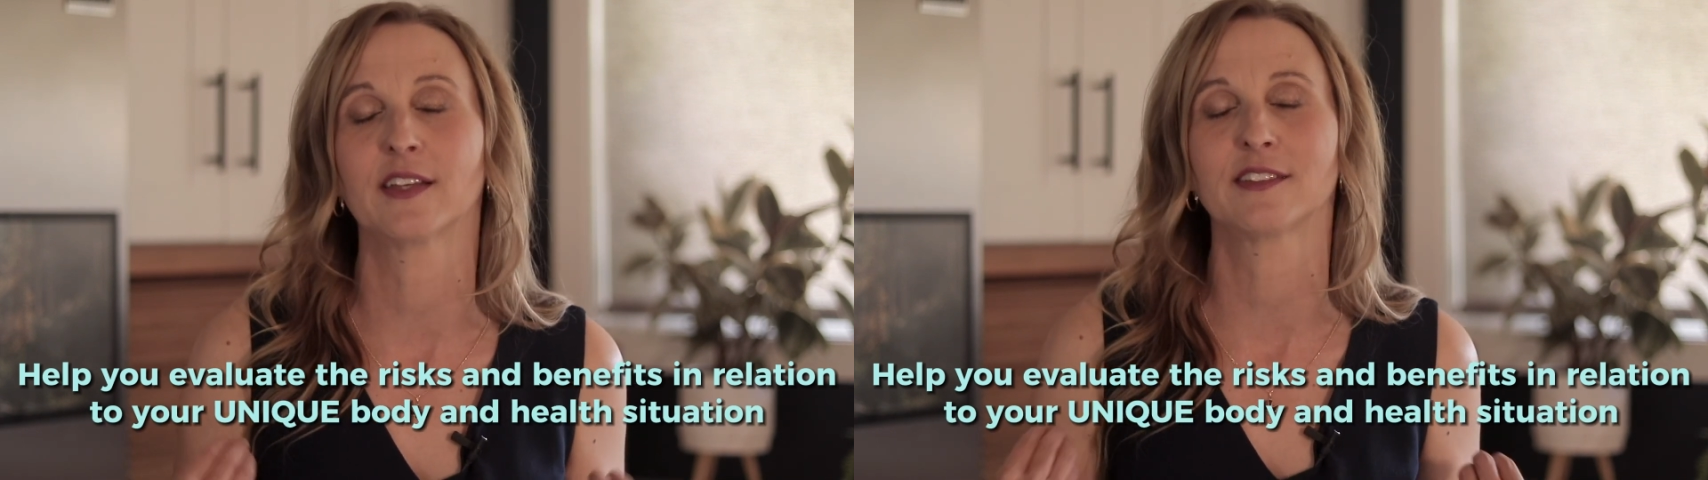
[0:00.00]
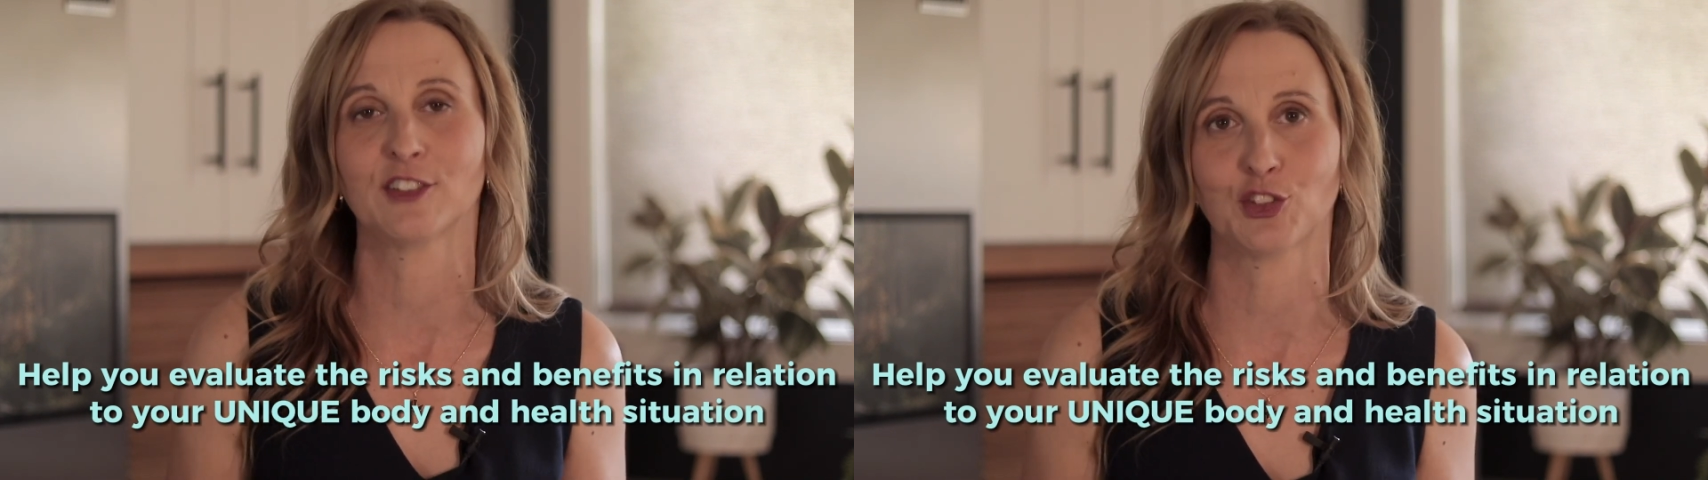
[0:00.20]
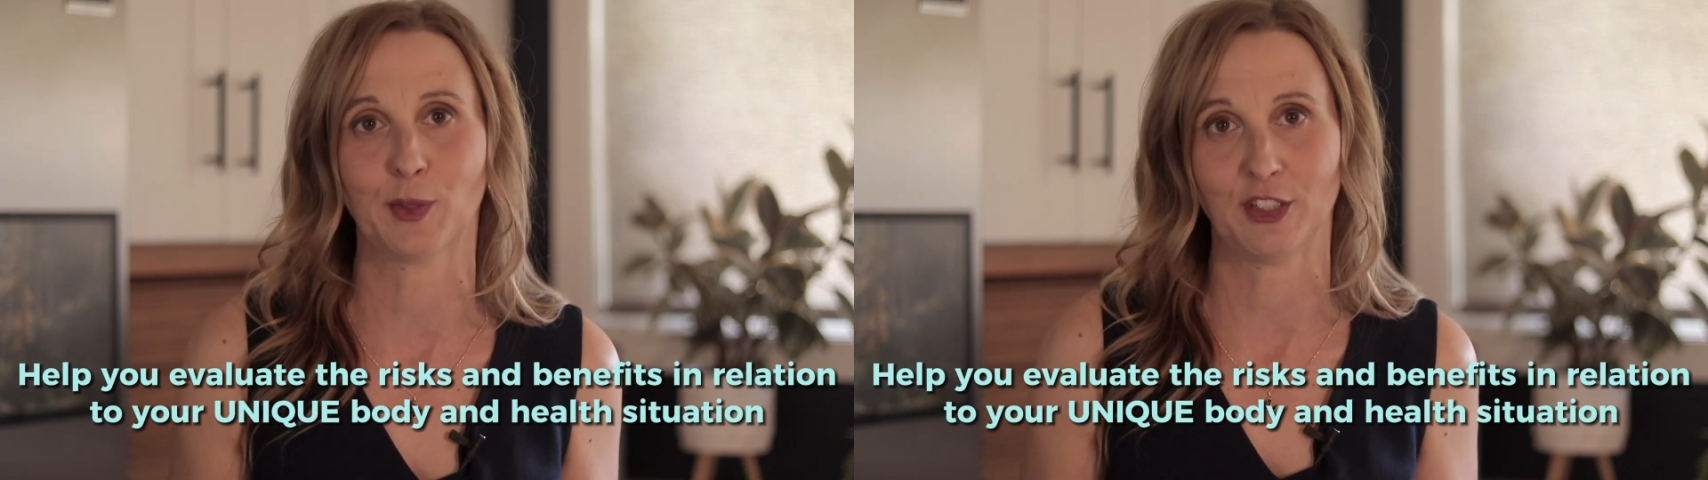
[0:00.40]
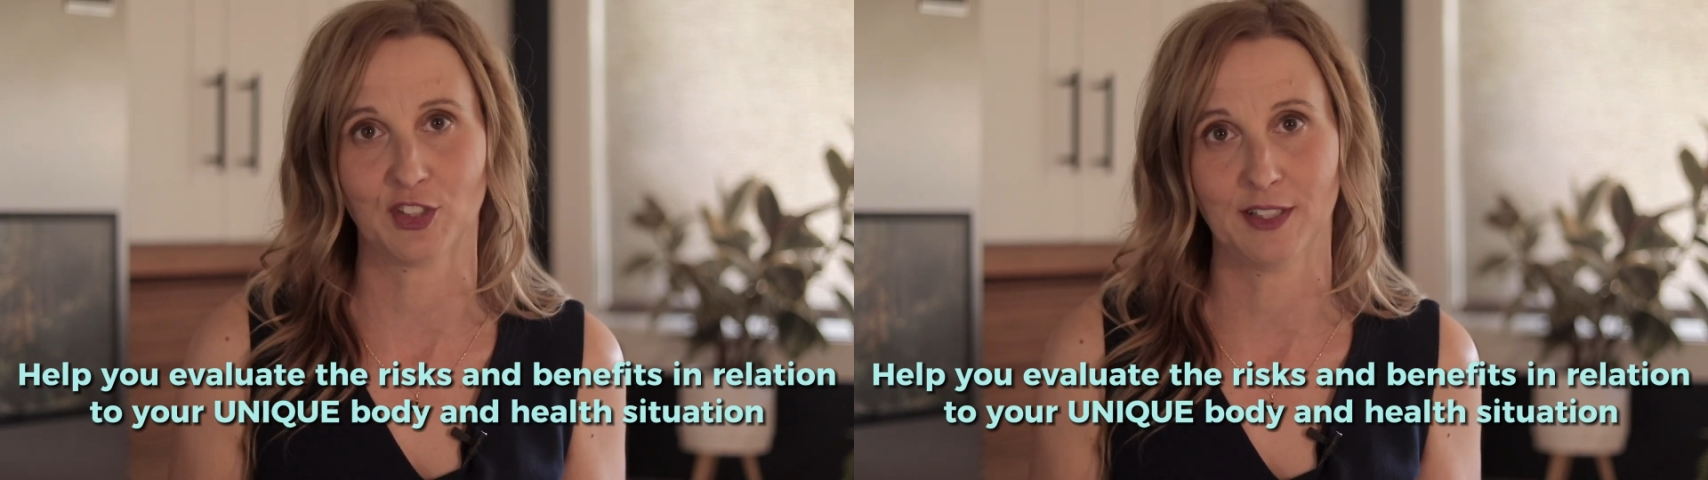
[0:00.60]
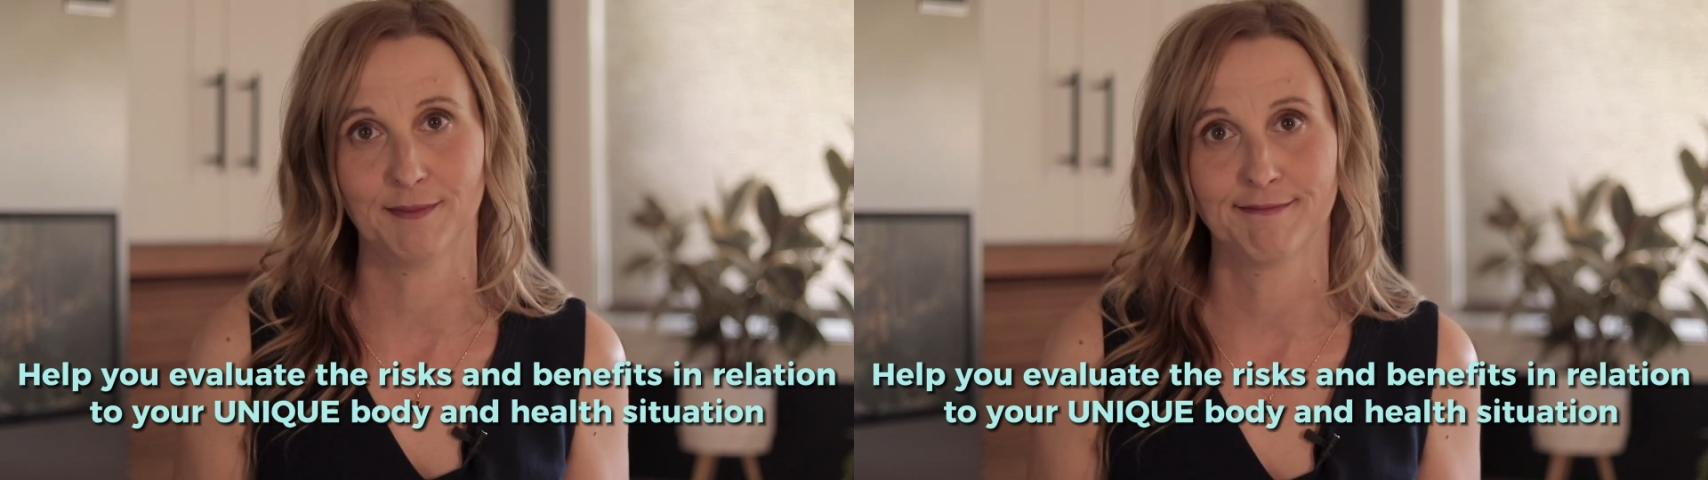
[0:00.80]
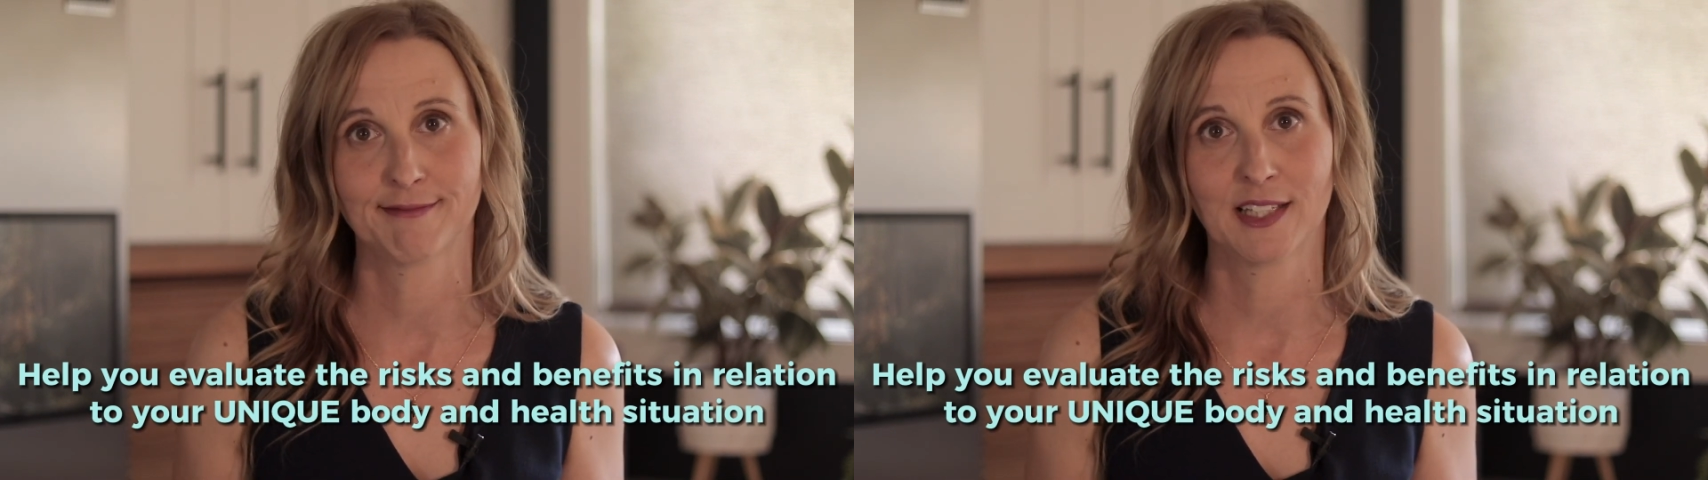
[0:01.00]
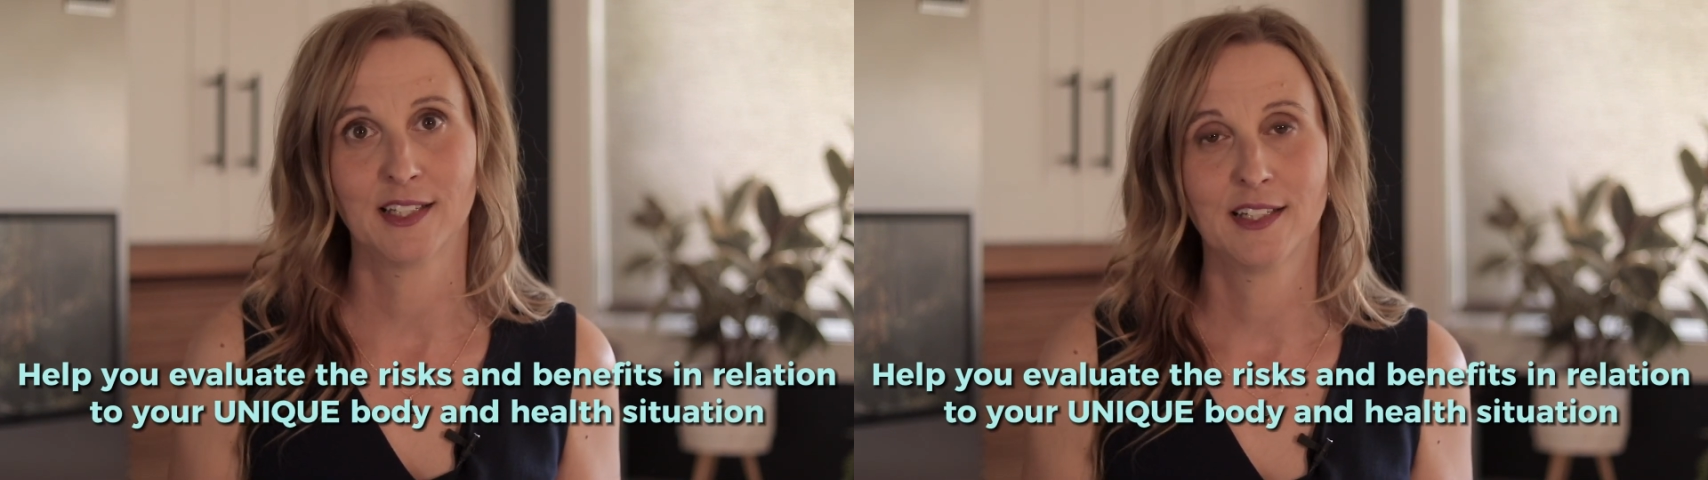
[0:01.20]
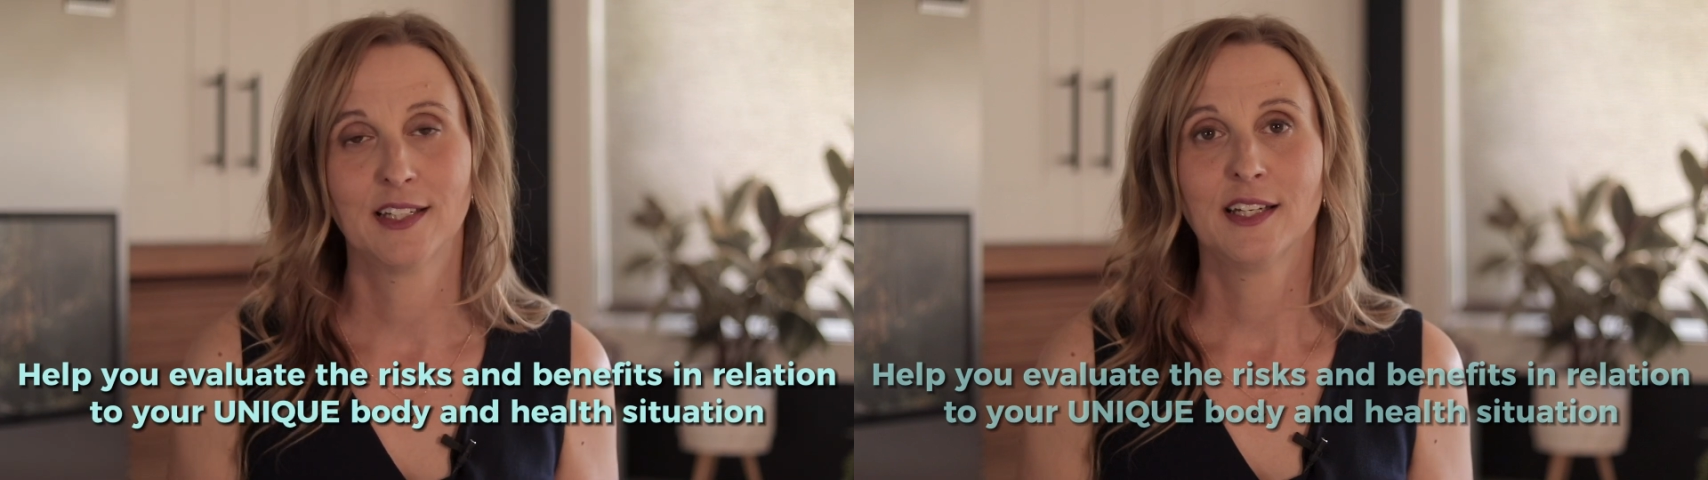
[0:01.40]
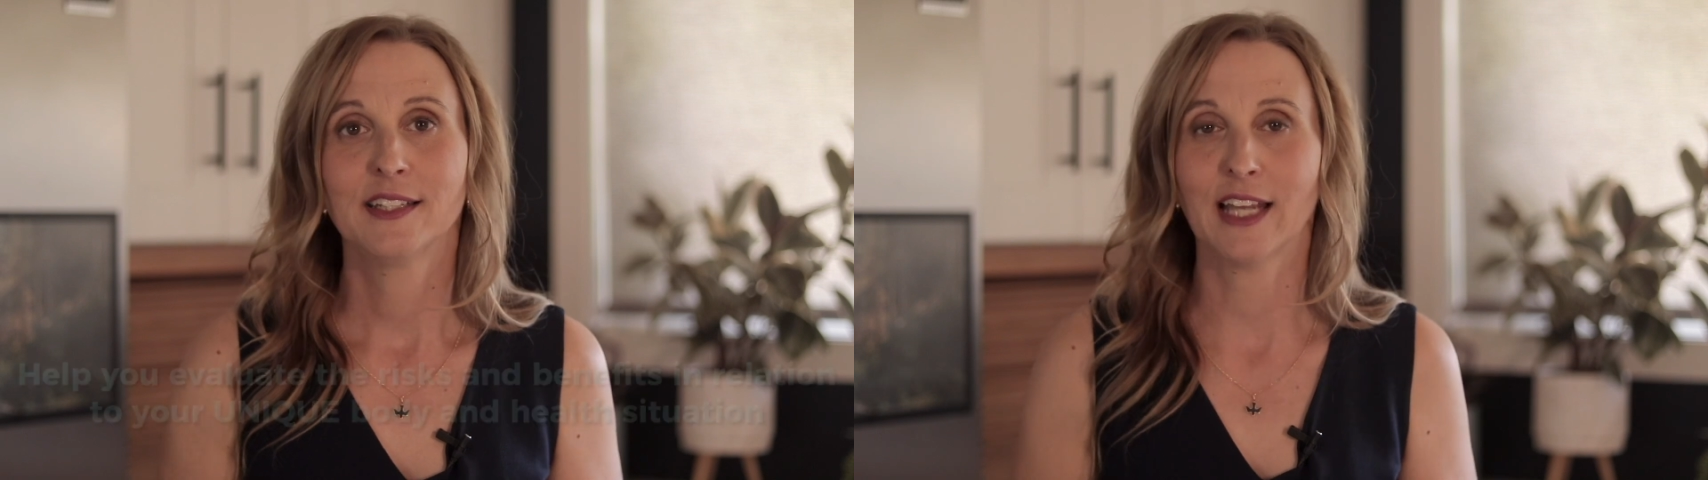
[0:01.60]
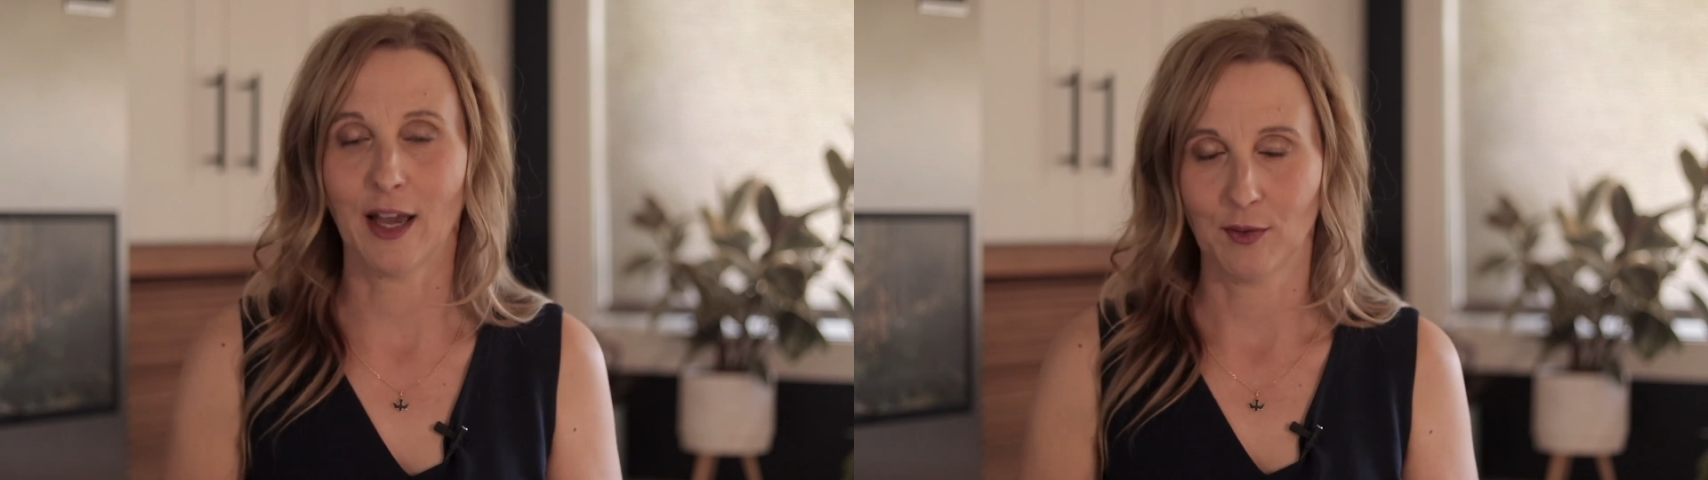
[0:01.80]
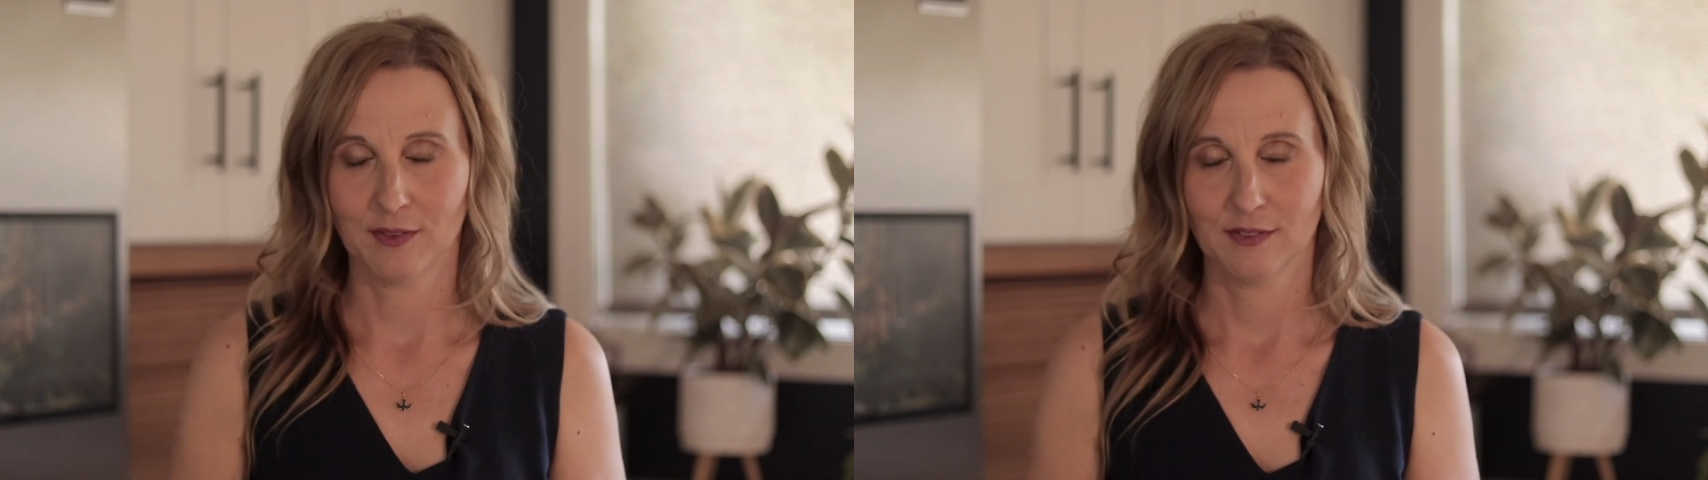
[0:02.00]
situation. Now,